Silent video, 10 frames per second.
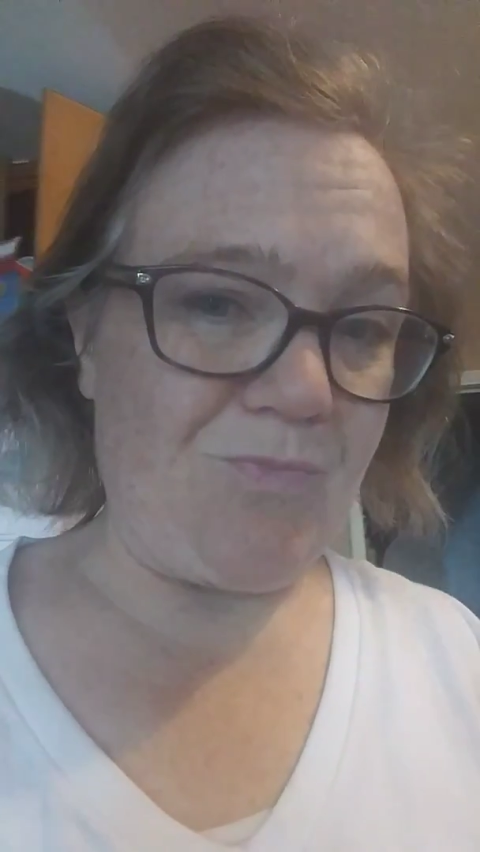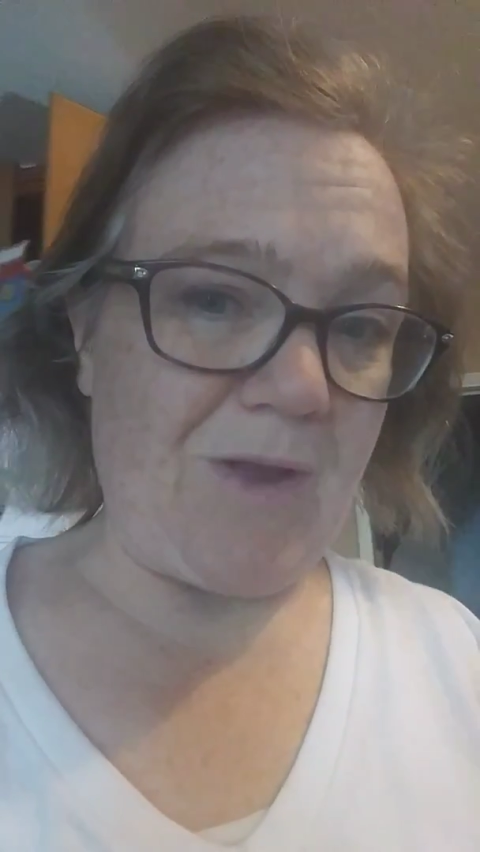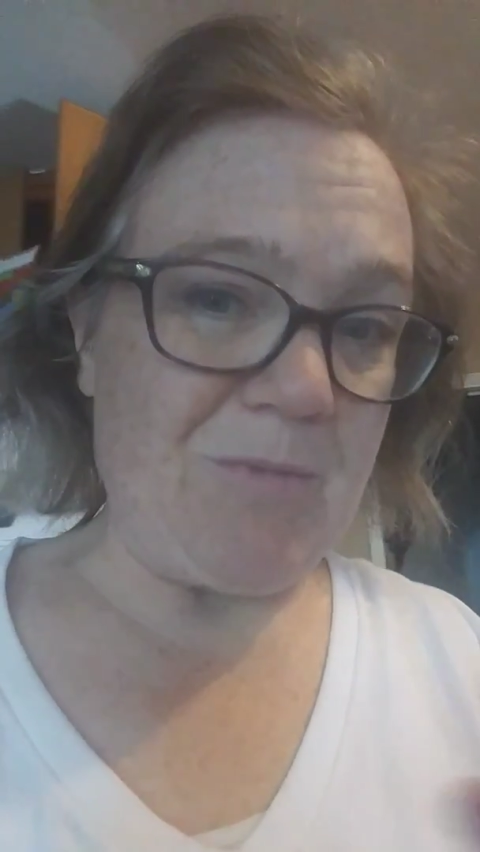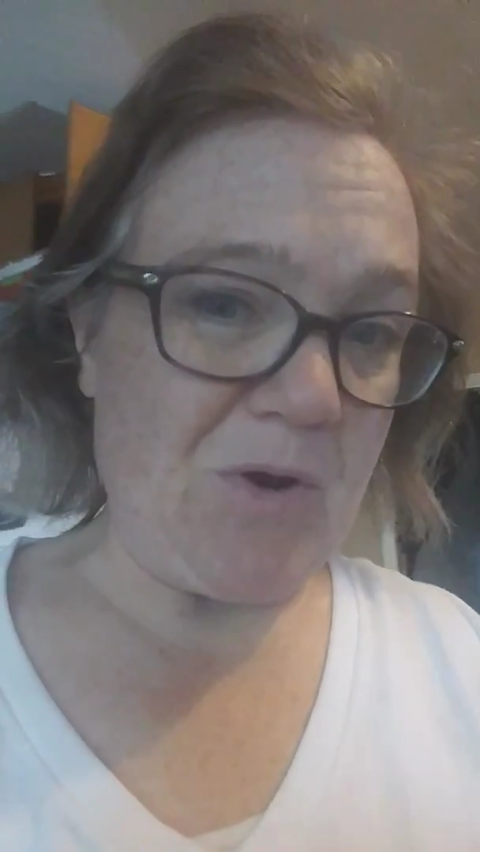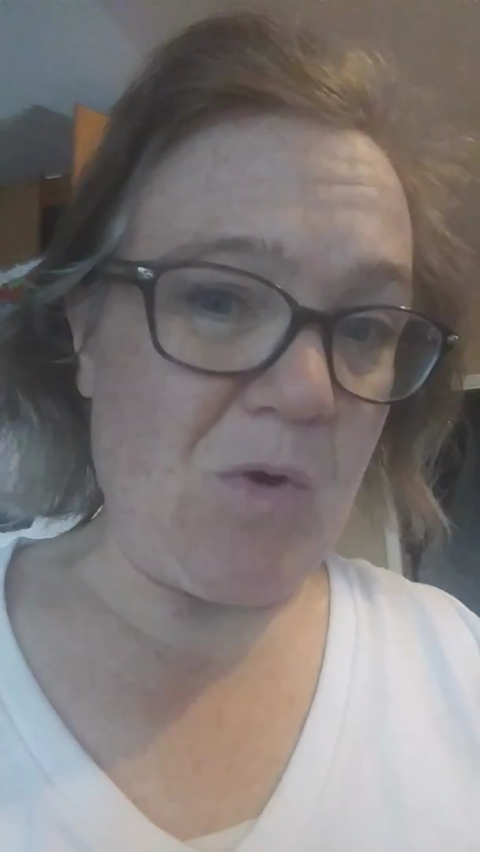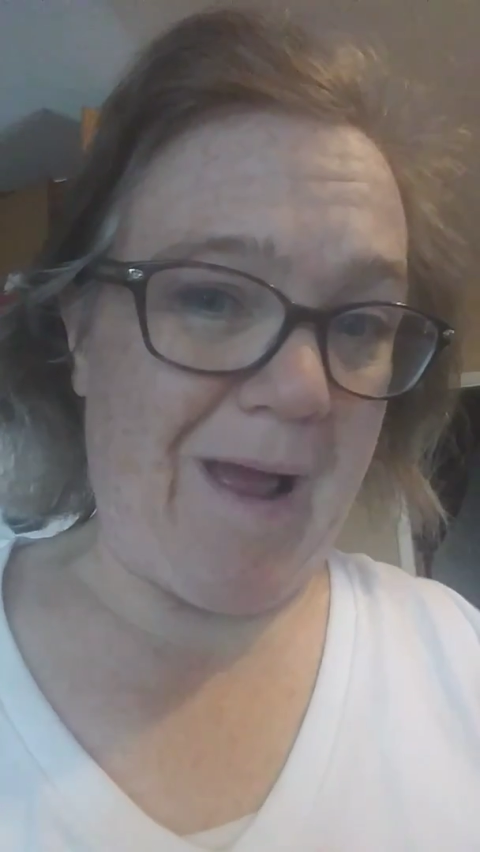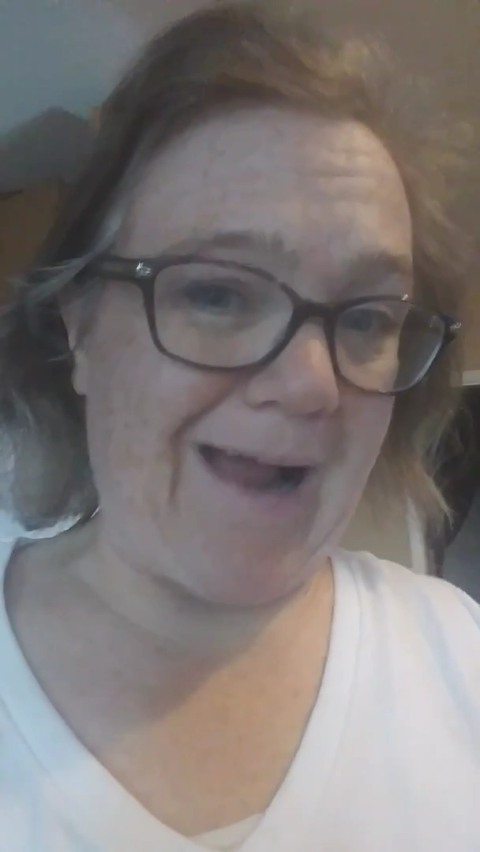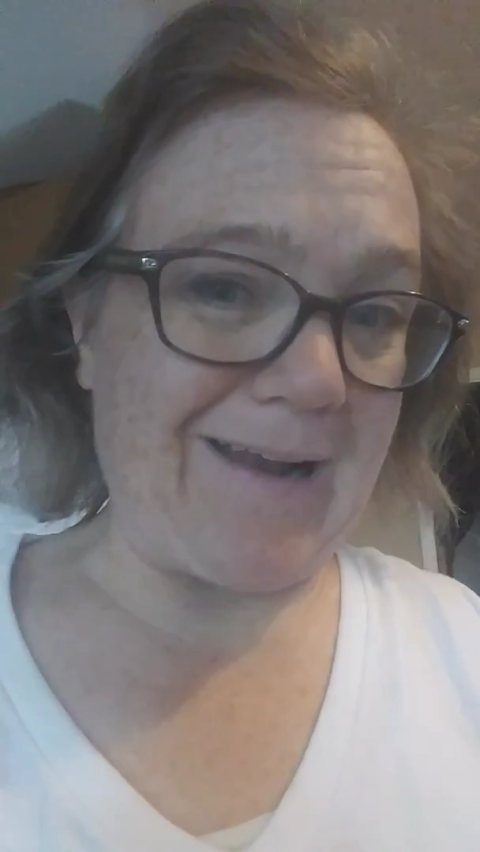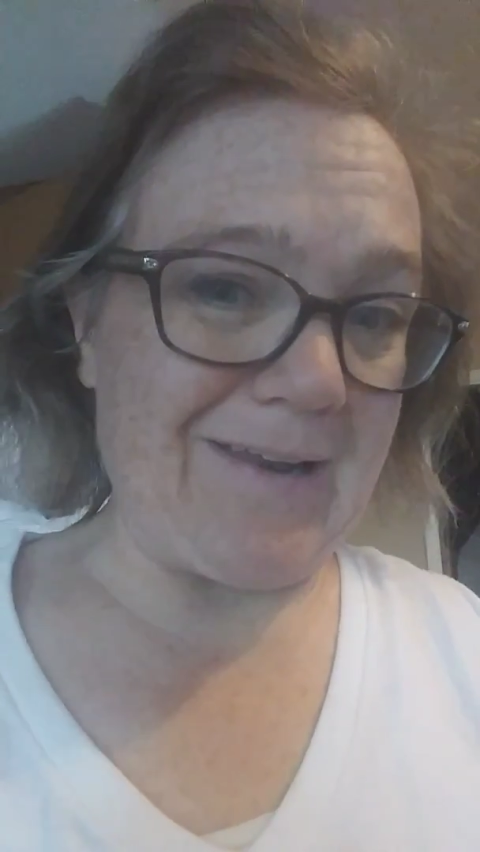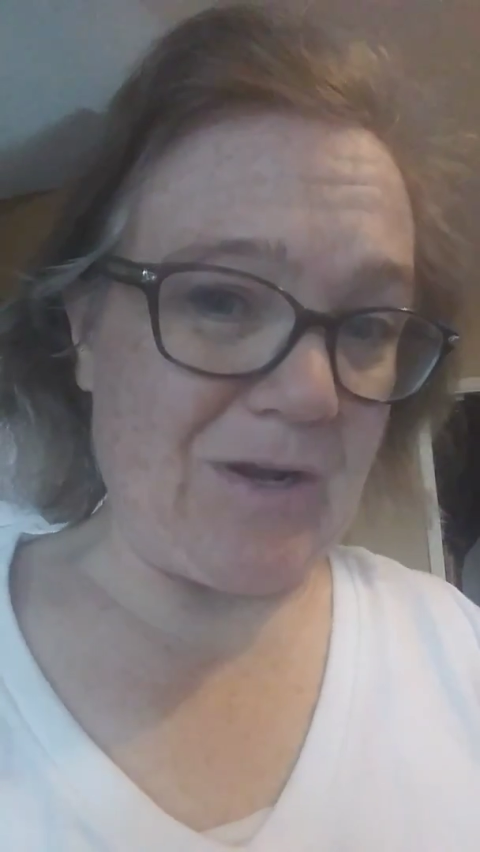going to go
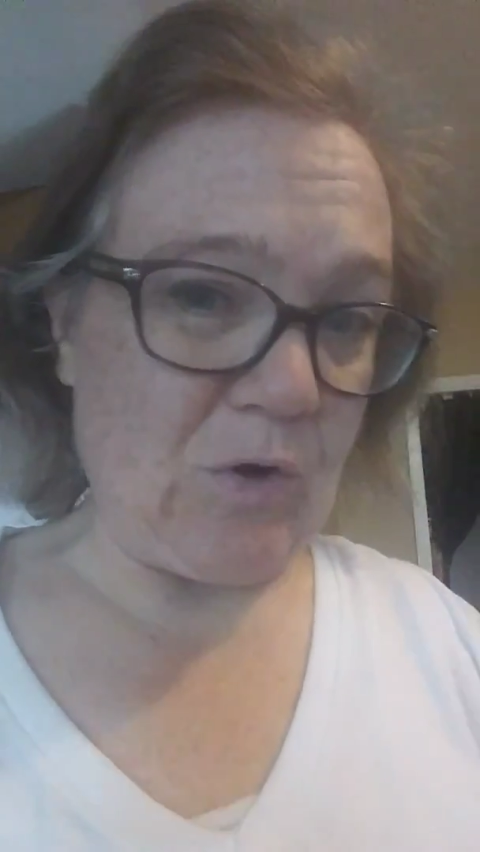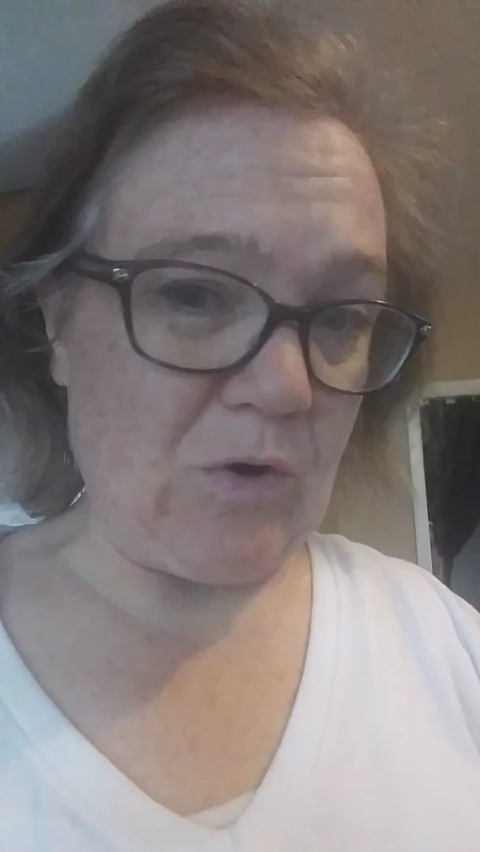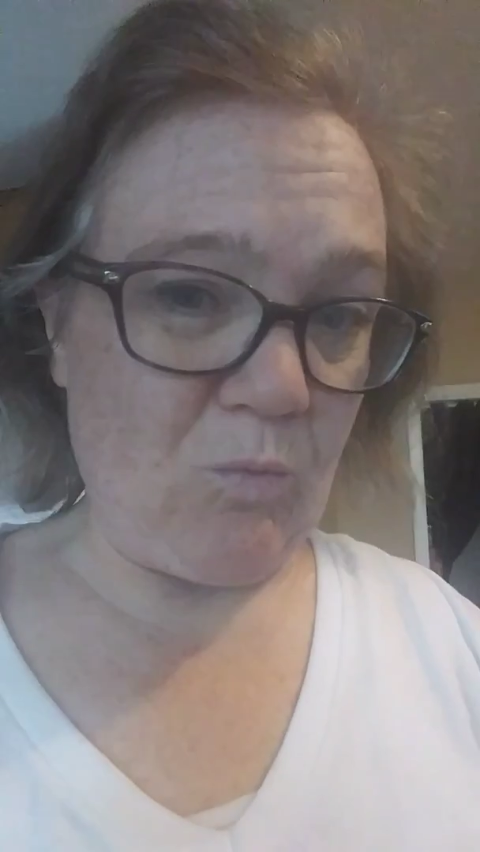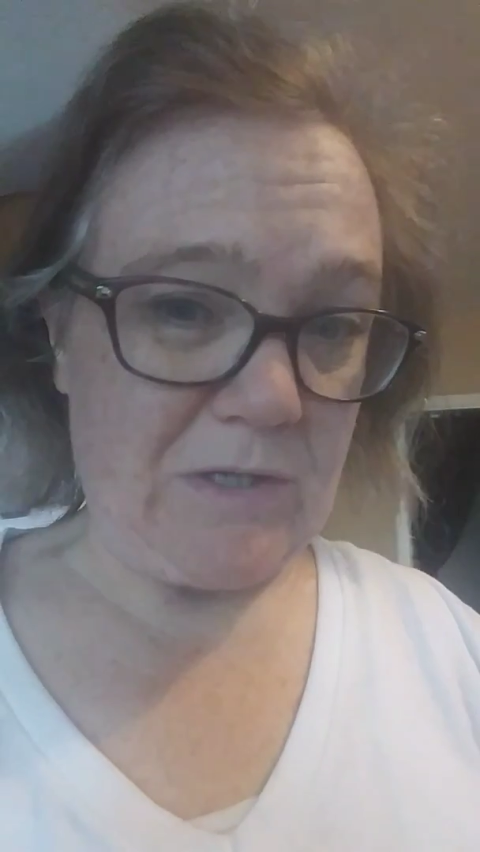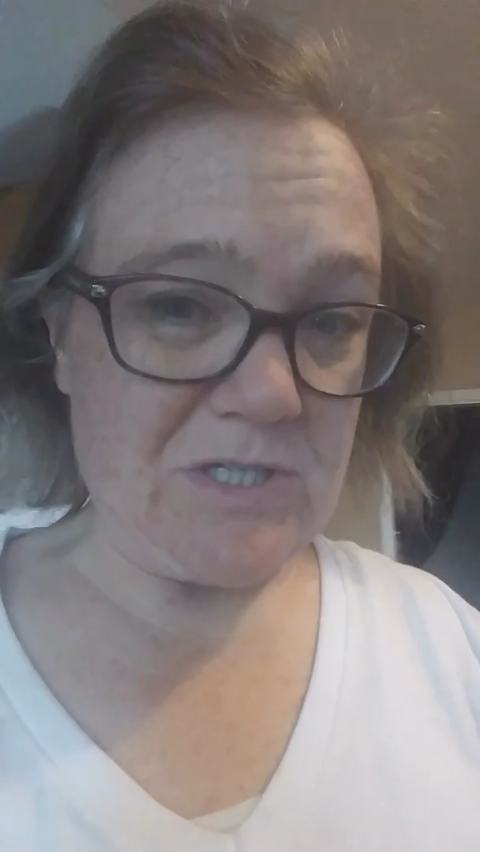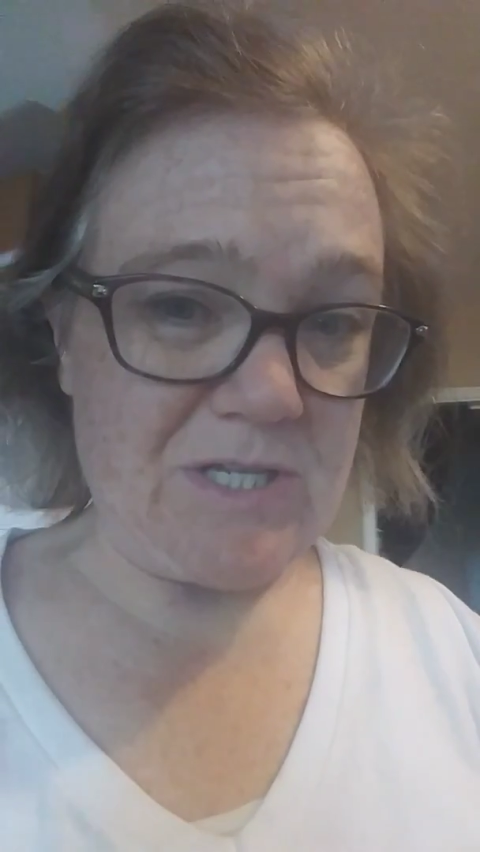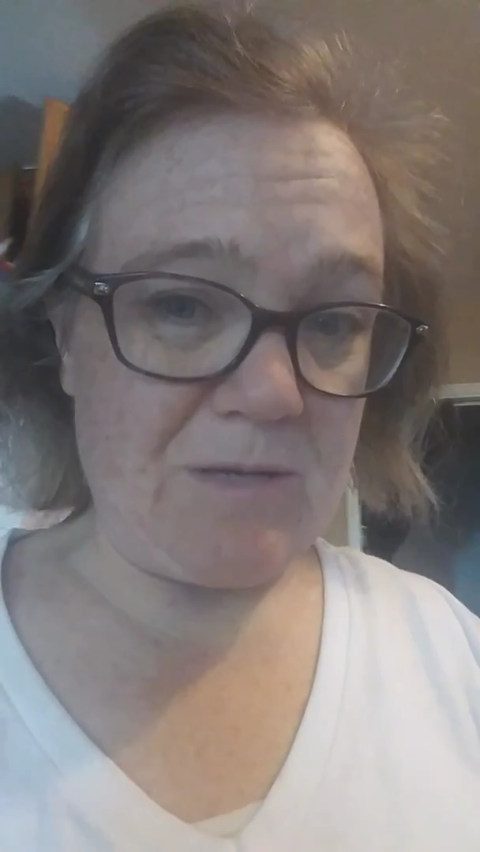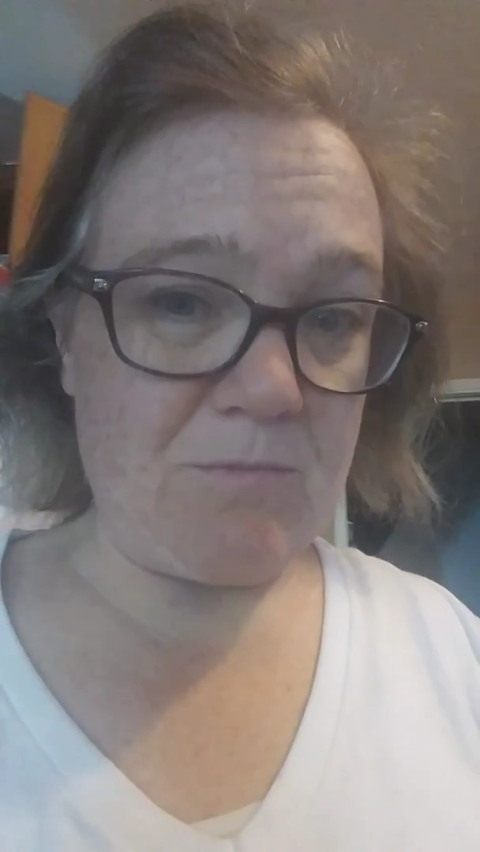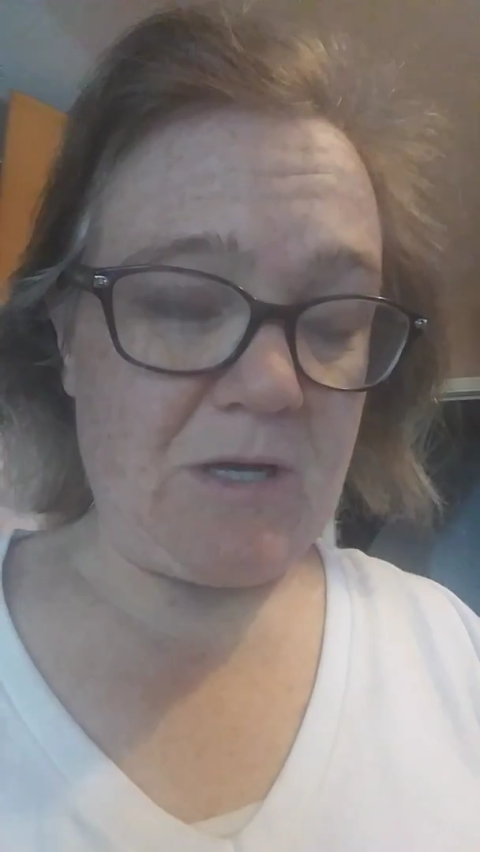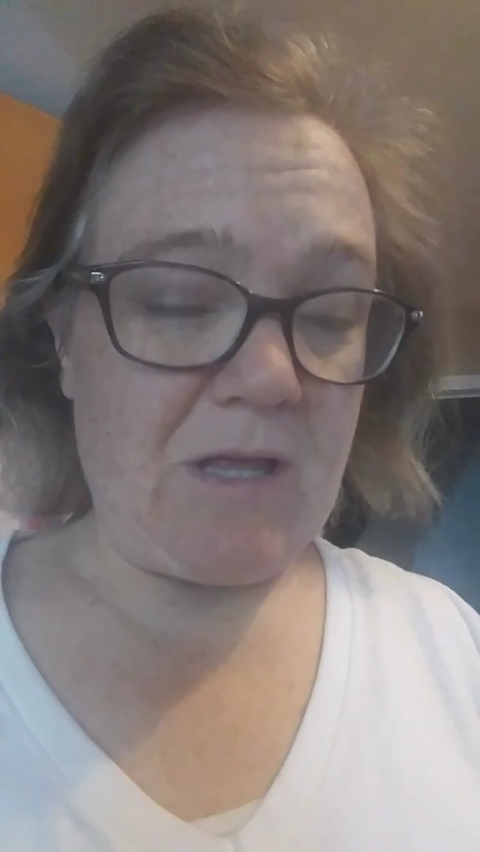back later and watch them,